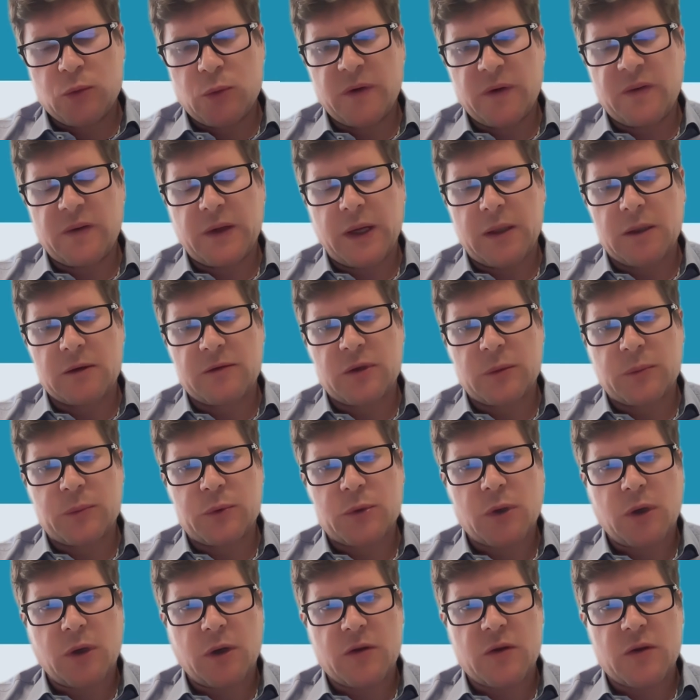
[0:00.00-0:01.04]
towards the end of the
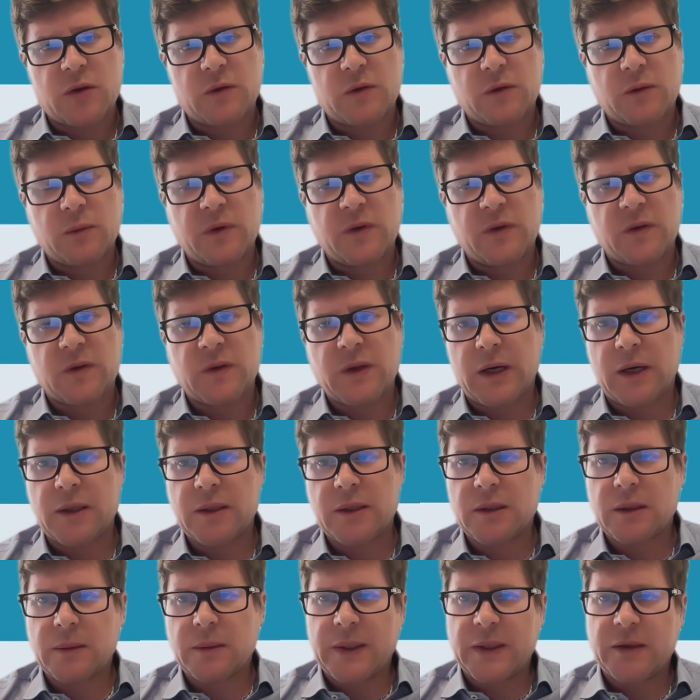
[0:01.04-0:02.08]
project, so we
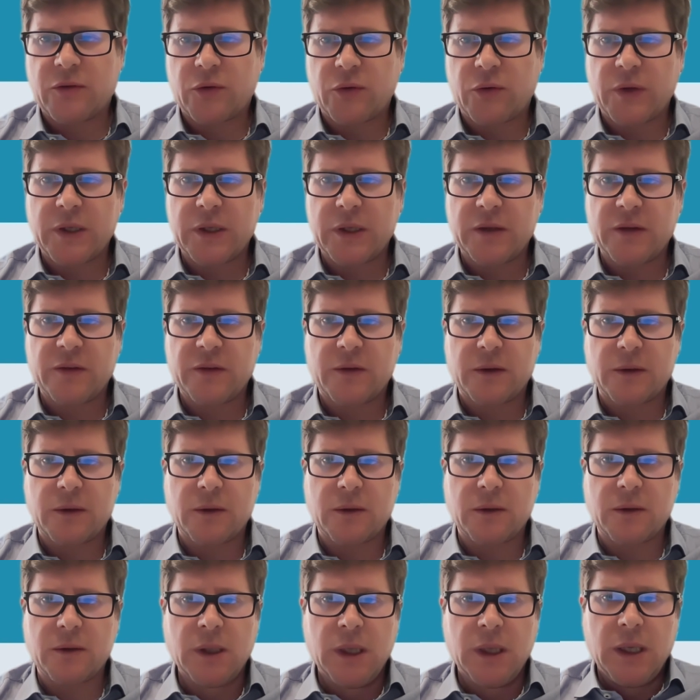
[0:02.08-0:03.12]
started about 3 years
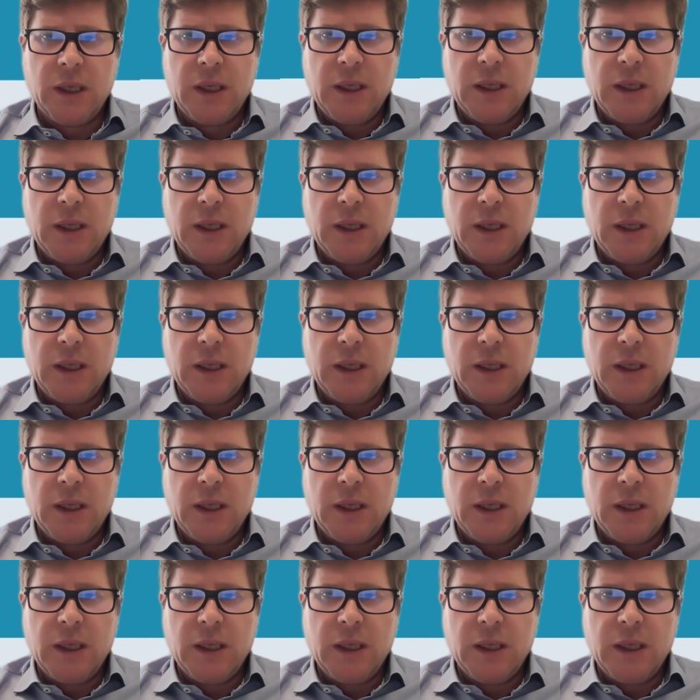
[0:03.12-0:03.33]
ago,